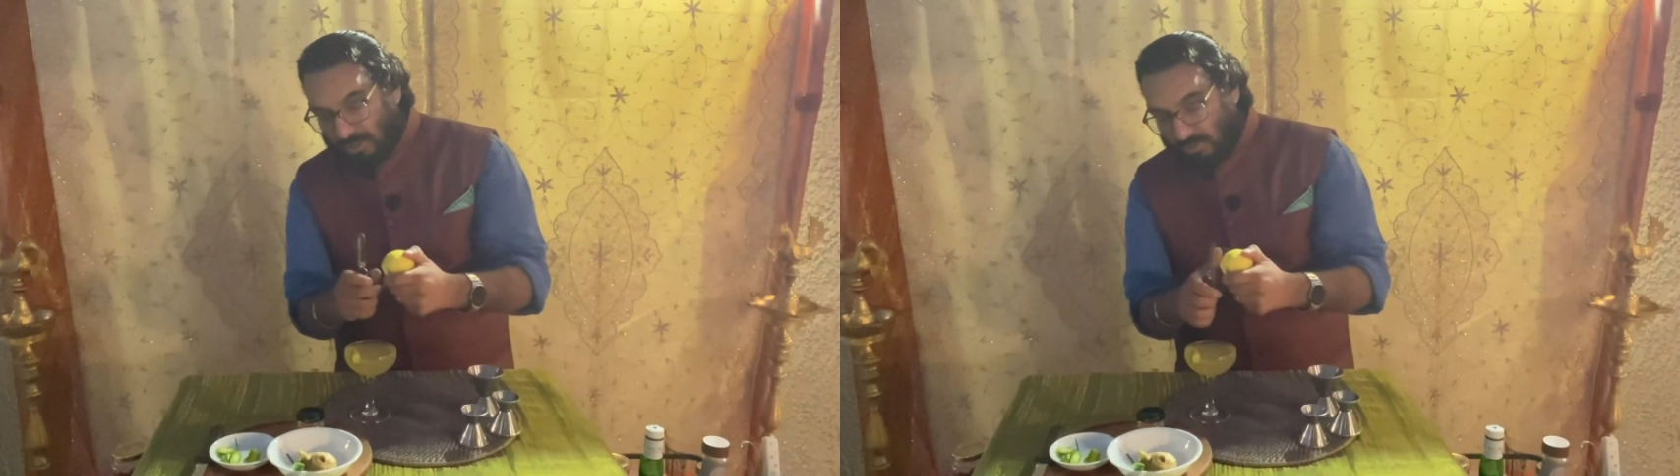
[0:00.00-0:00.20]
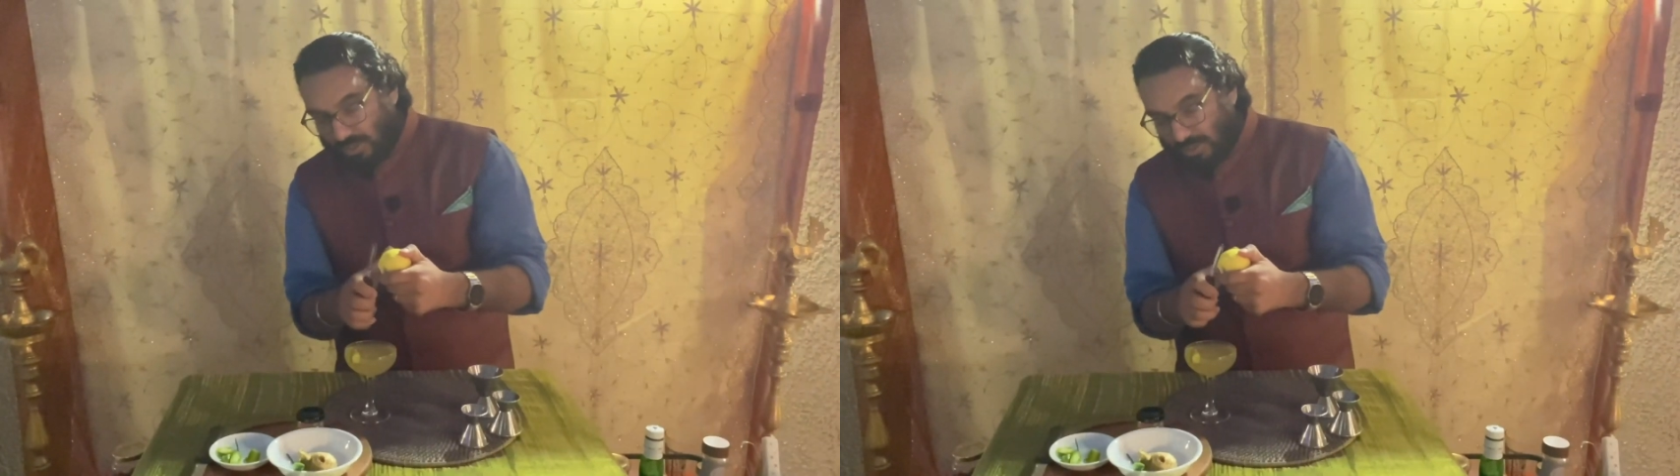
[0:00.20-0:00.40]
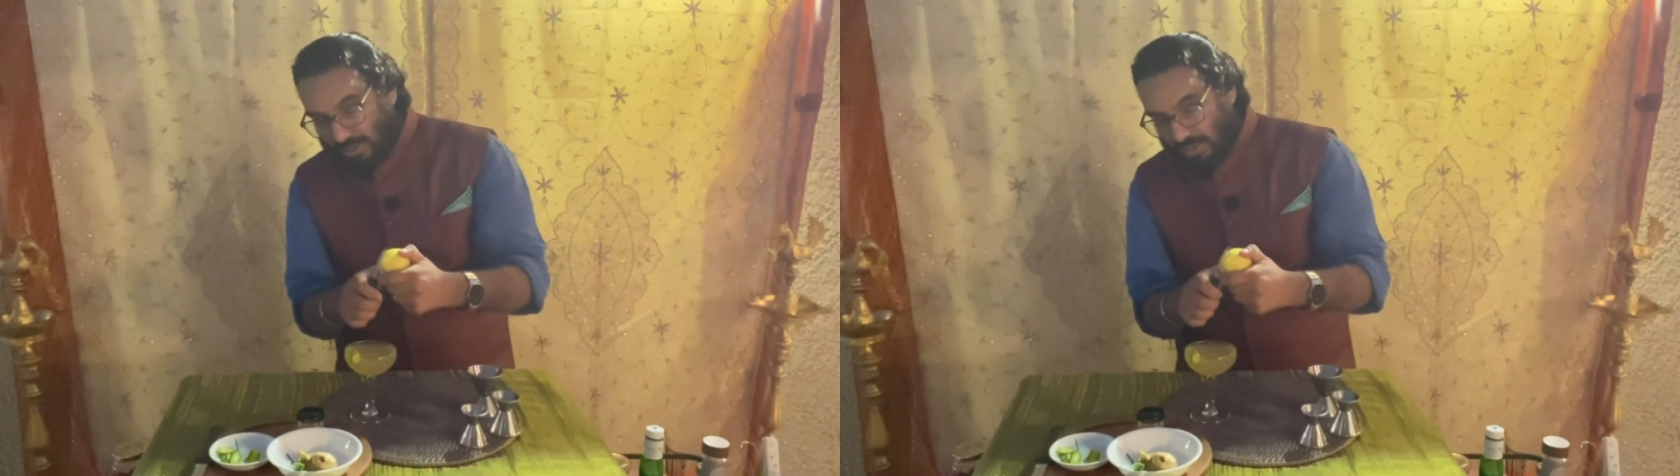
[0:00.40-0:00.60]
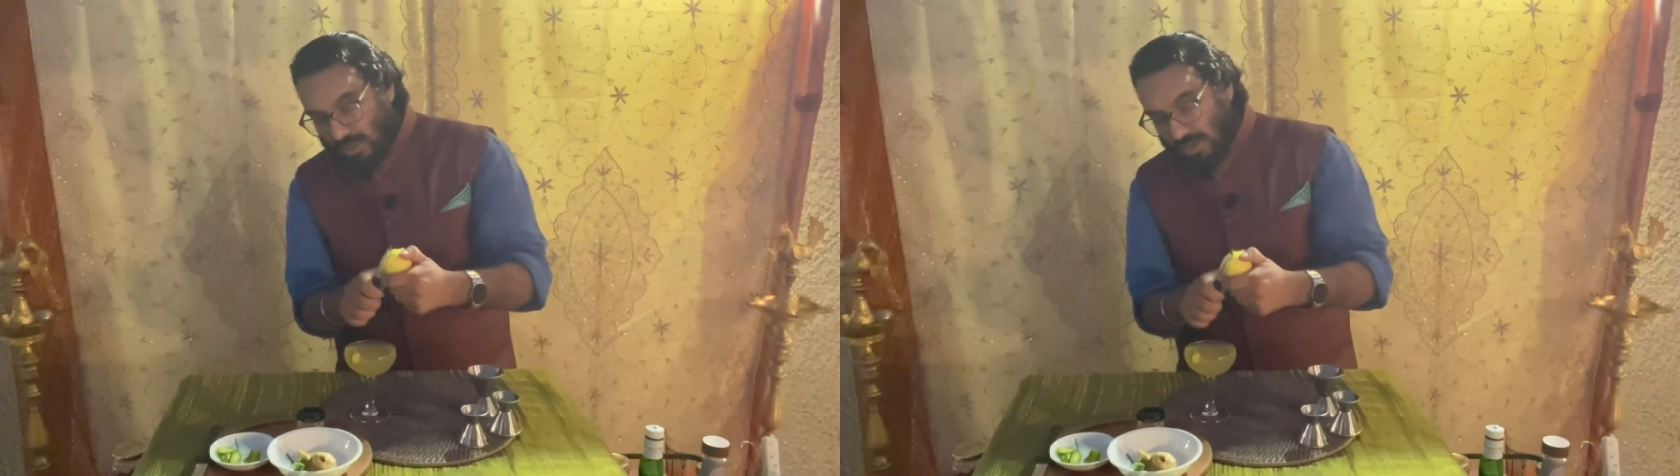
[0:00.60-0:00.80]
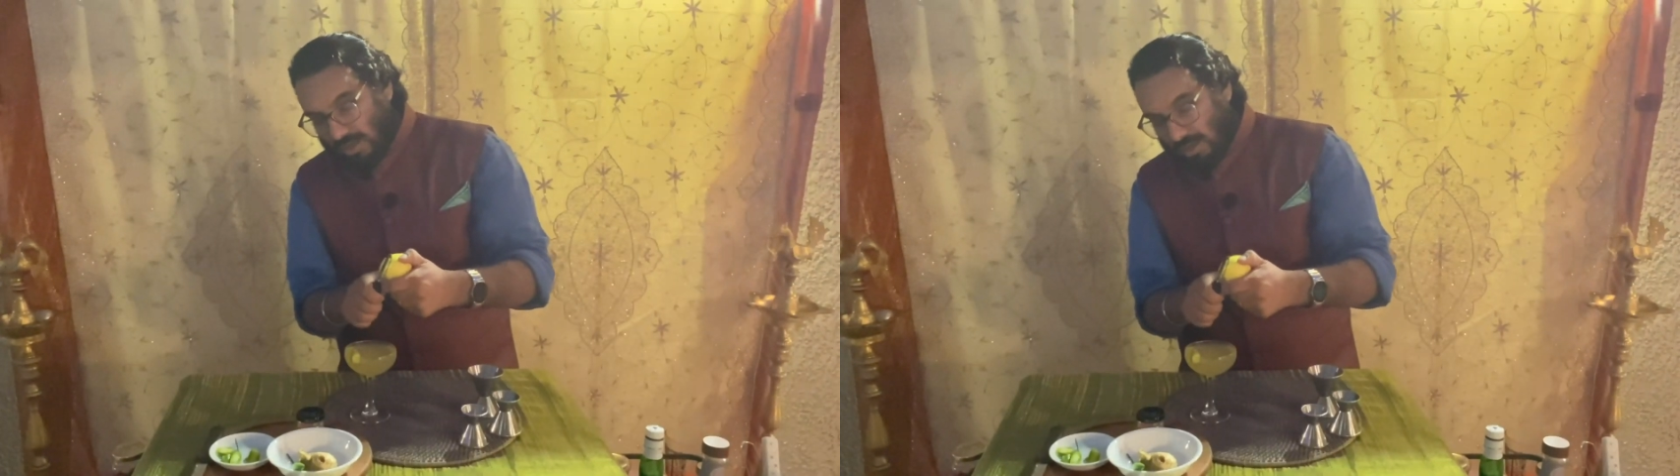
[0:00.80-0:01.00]
twist
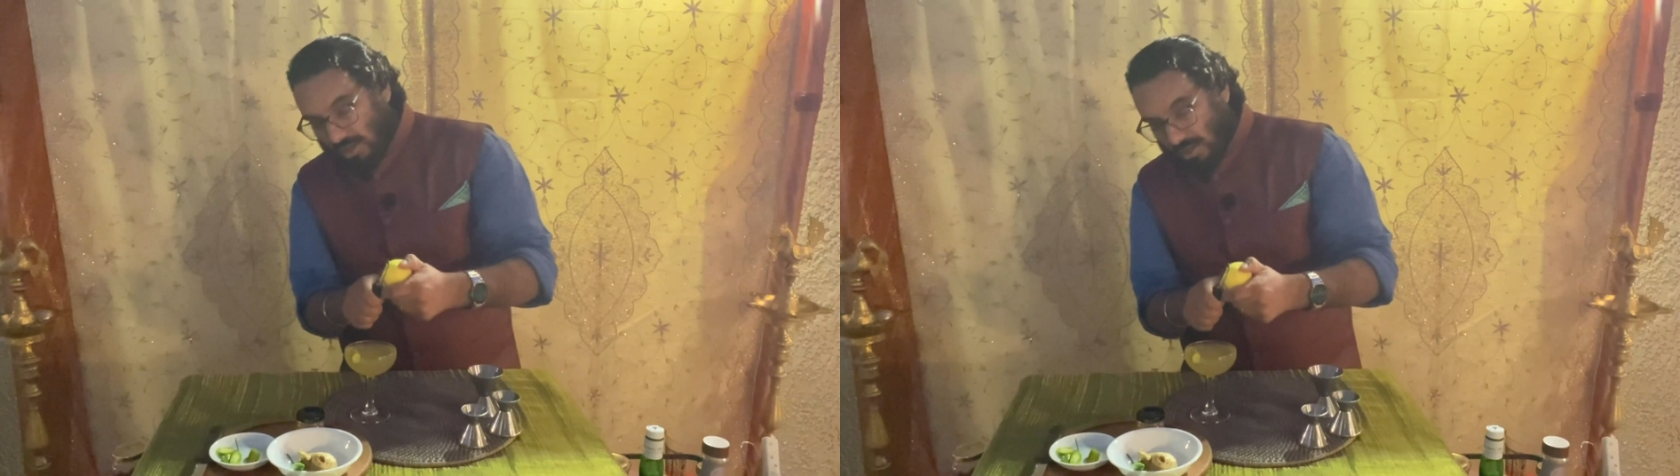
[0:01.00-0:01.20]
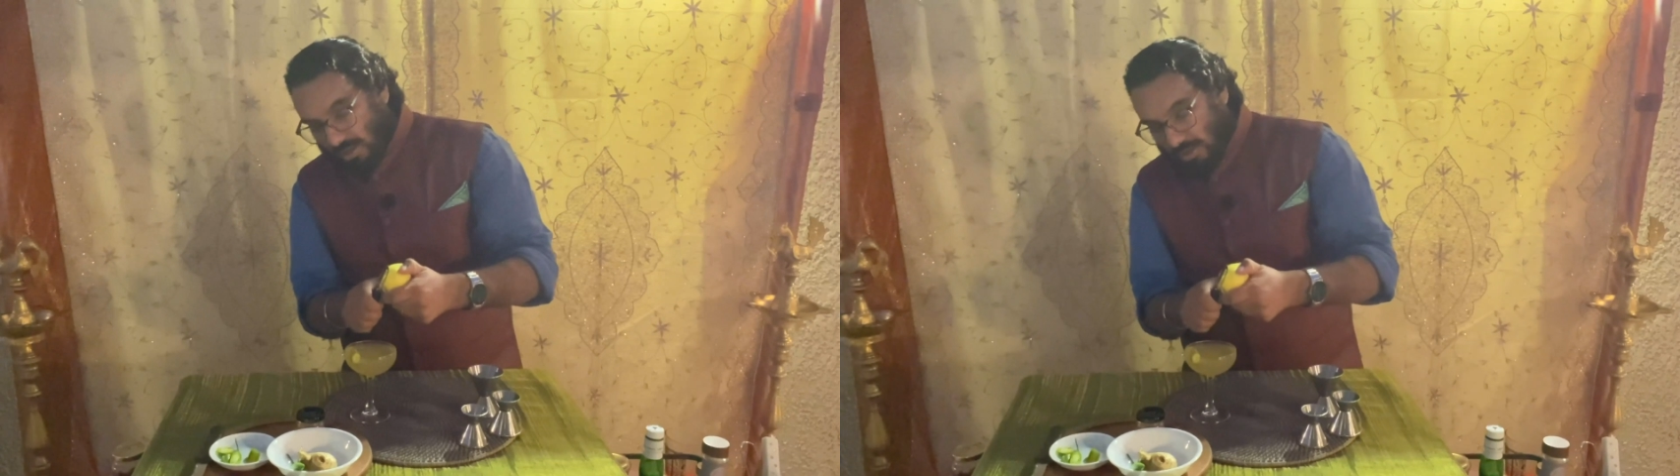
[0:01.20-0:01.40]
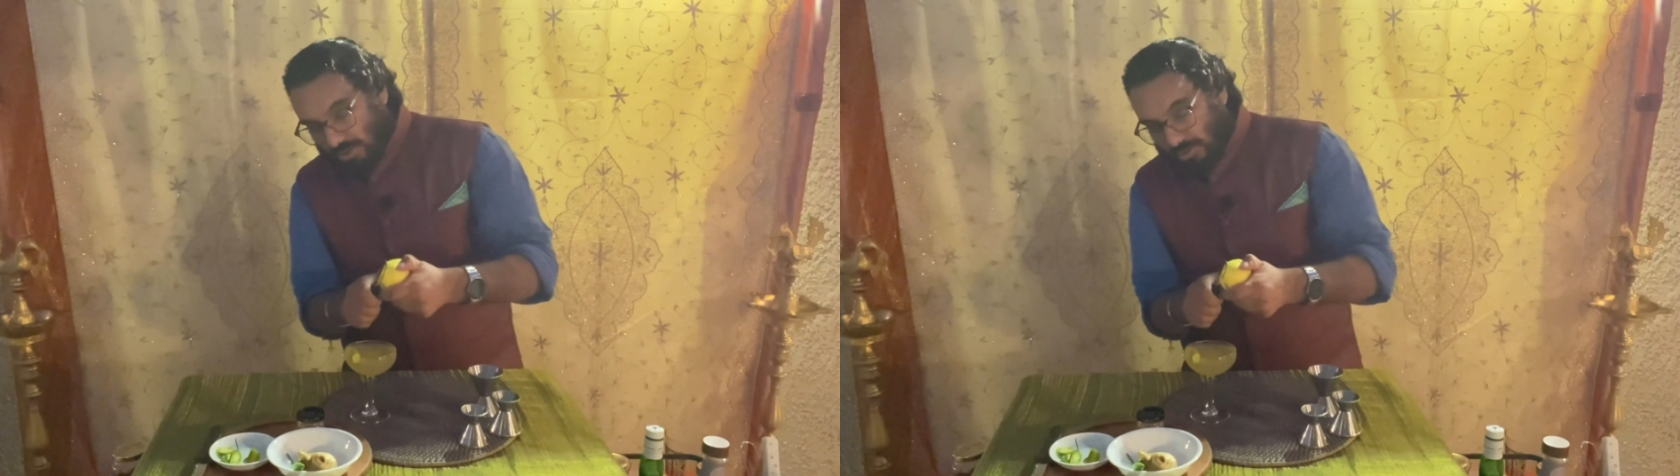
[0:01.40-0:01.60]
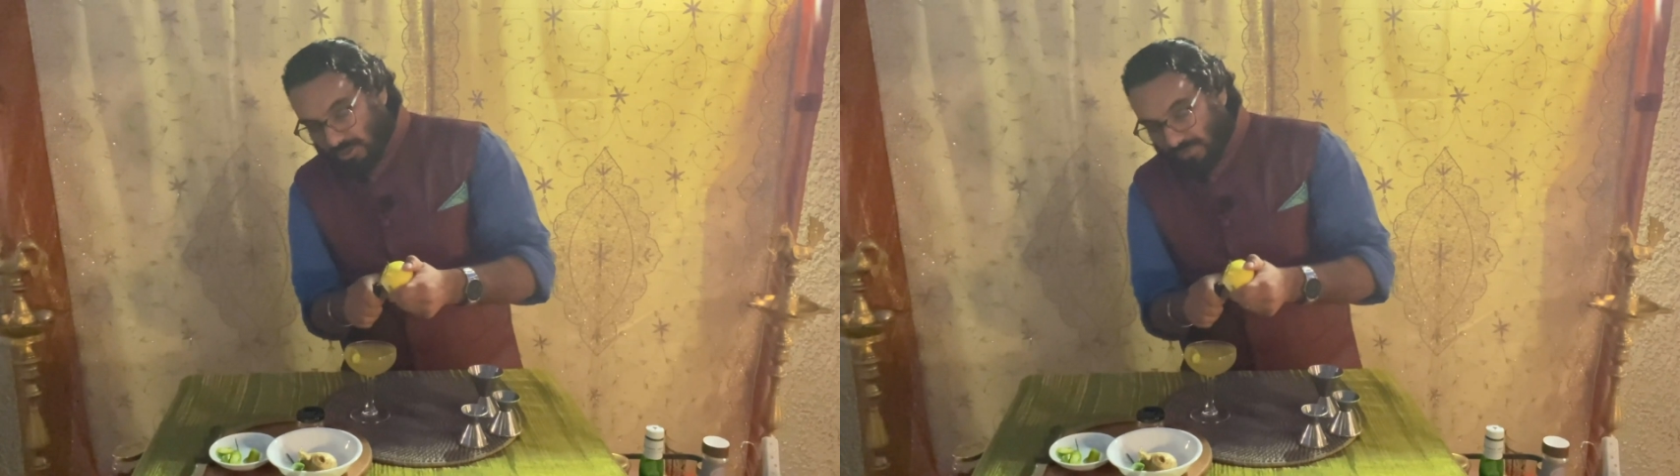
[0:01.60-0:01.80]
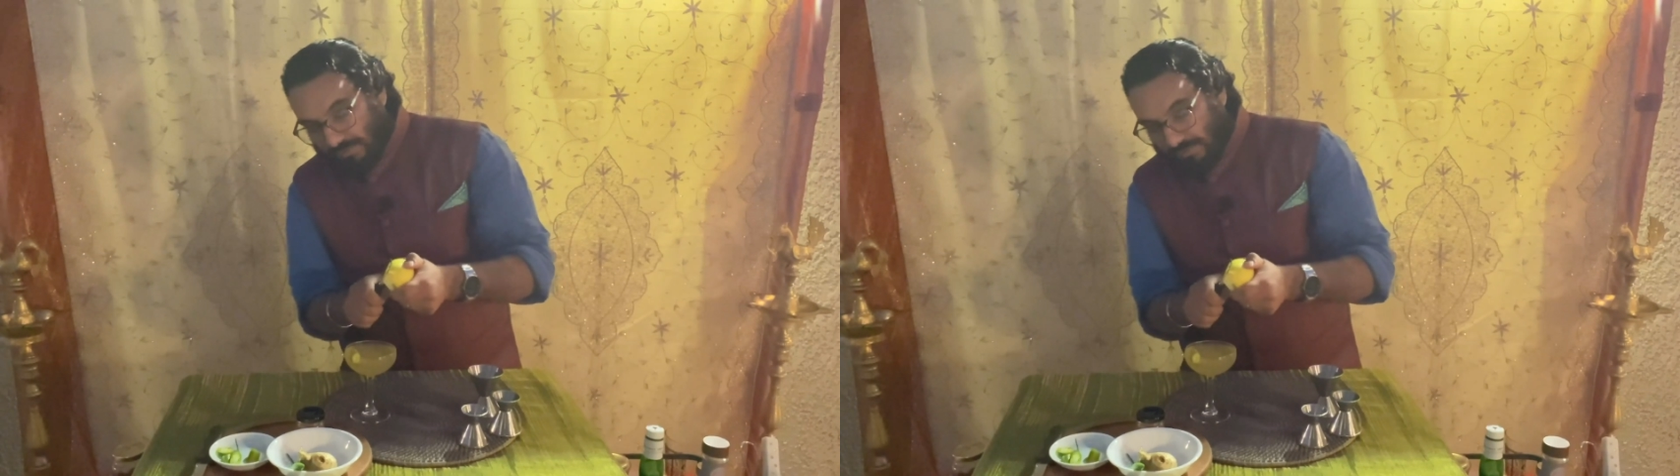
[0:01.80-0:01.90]
using a